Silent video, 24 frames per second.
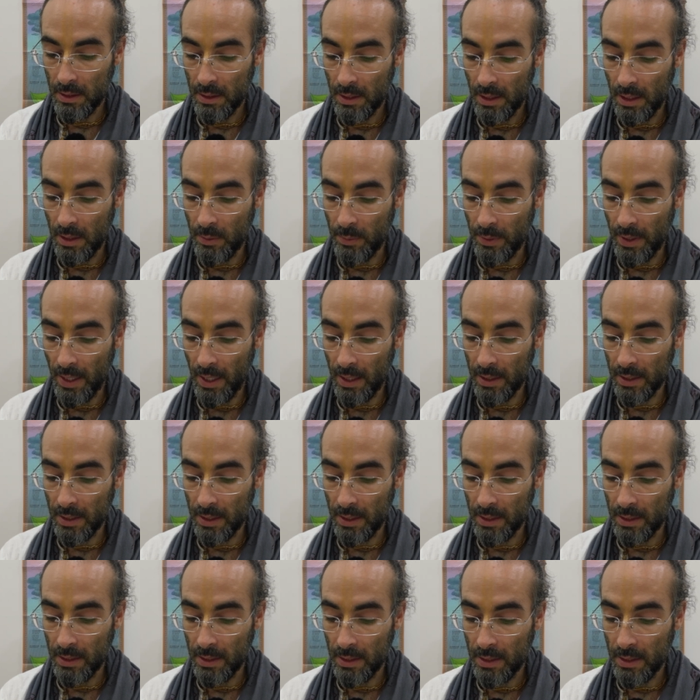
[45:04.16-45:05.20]
In reality,
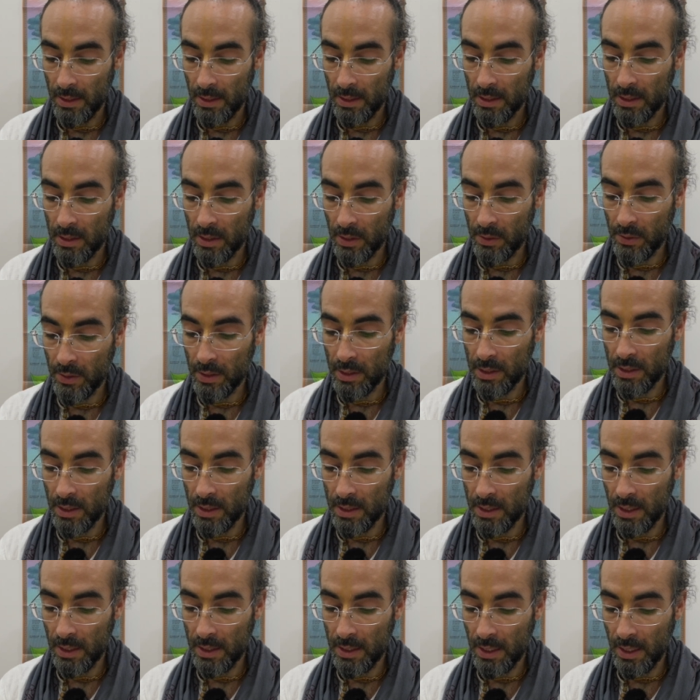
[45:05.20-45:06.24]
Sri Krishna
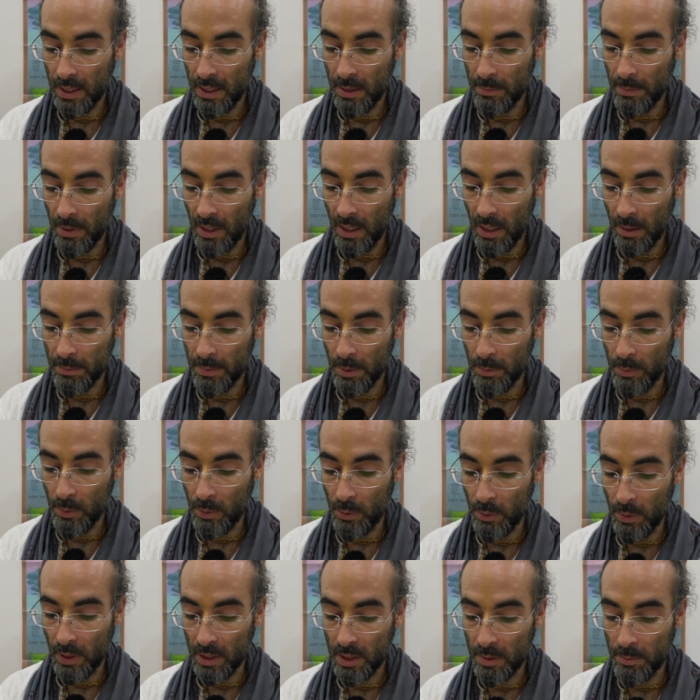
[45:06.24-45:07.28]
Chaitanya
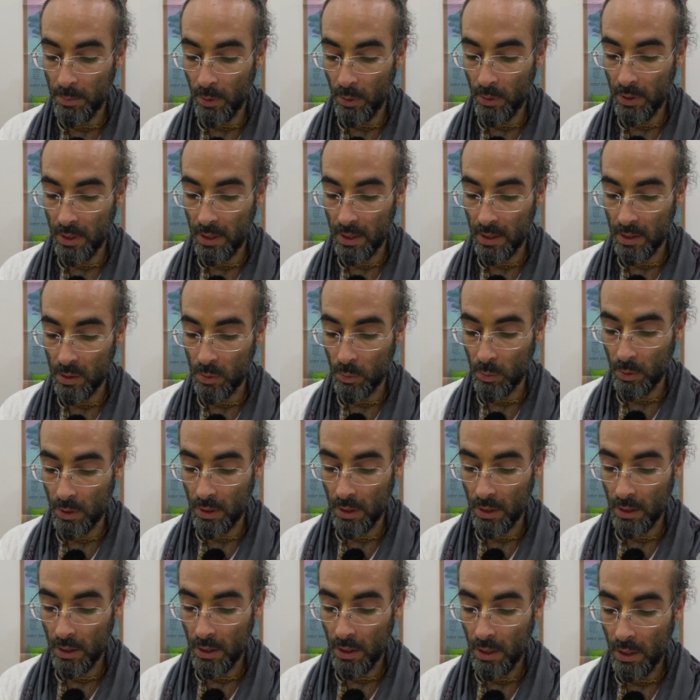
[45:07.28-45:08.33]
Mahaprabhu has spoken this
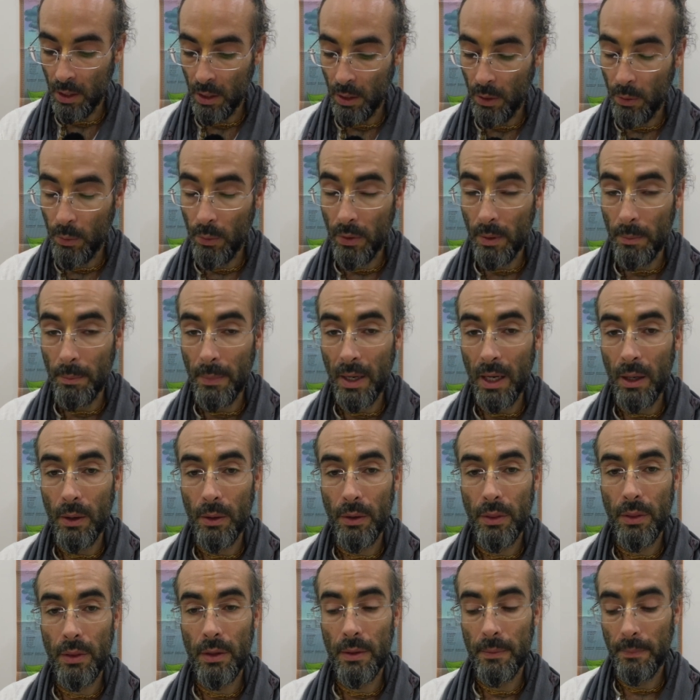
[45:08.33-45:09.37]
work through the mouth
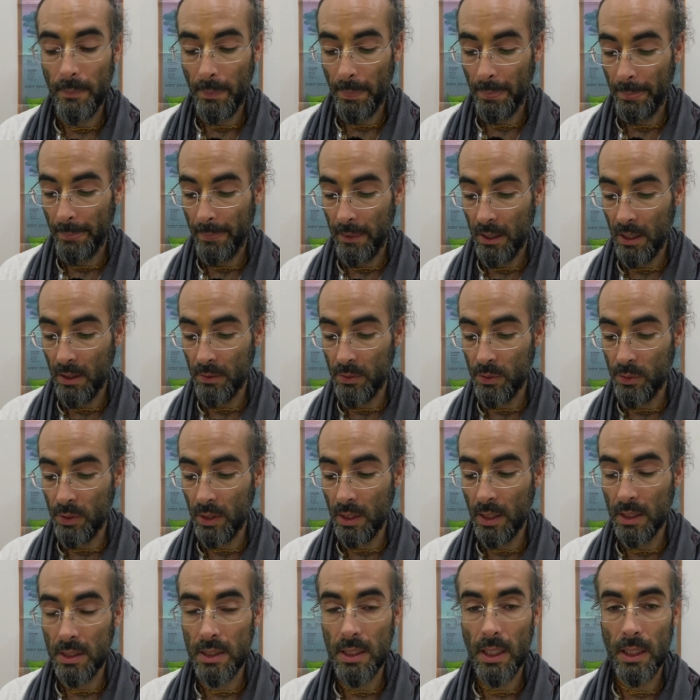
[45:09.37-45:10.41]
of
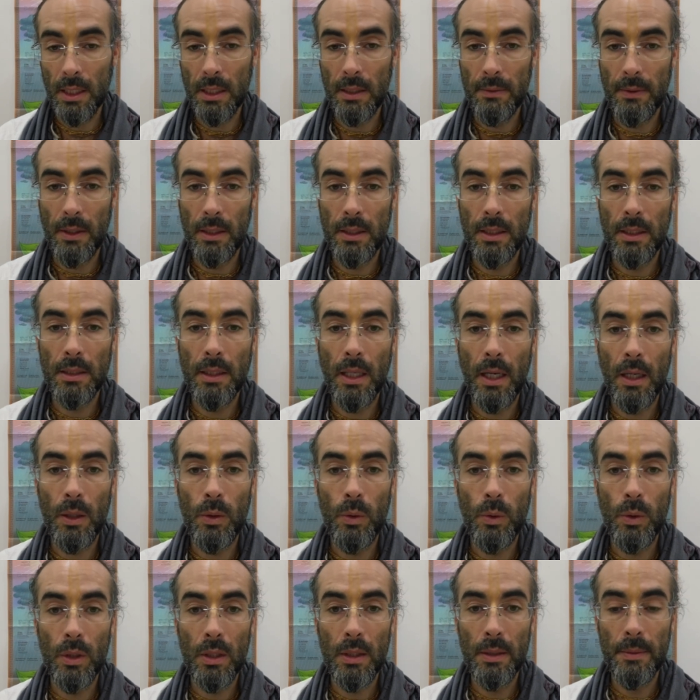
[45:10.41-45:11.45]
Srila Chakravarti
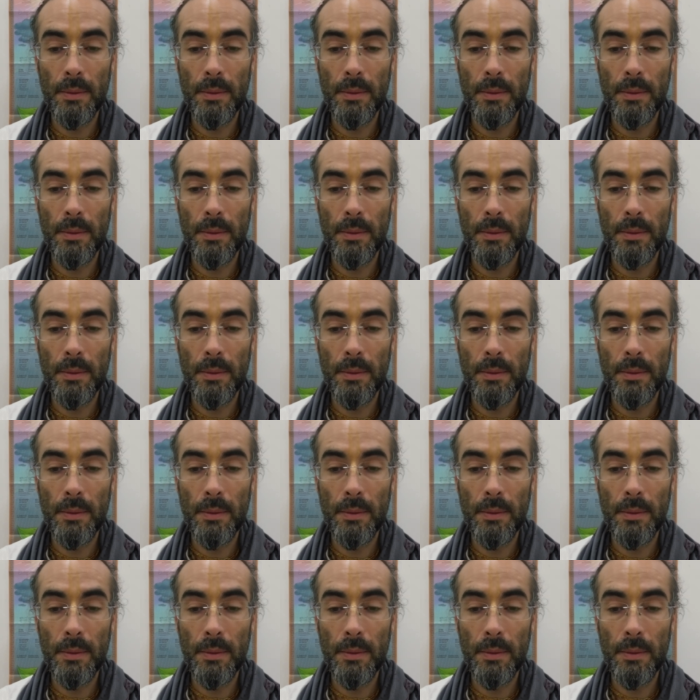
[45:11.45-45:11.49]
Thakur.